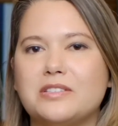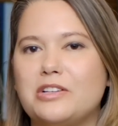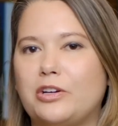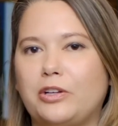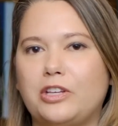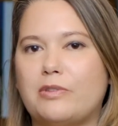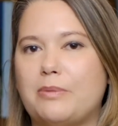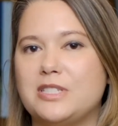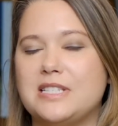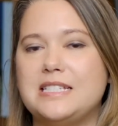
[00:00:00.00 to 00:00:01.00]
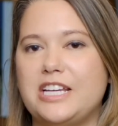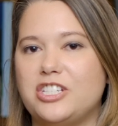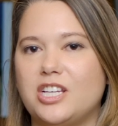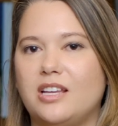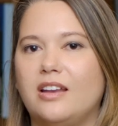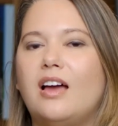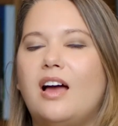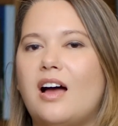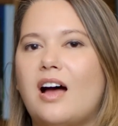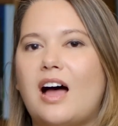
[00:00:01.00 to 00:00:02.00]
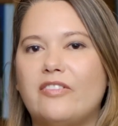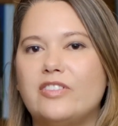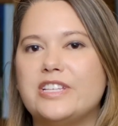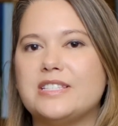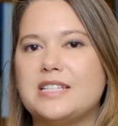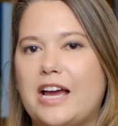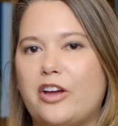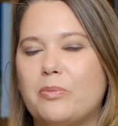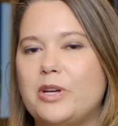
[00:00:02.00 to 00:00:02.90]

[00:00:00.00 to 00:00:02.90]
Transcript: is an early representation of this style,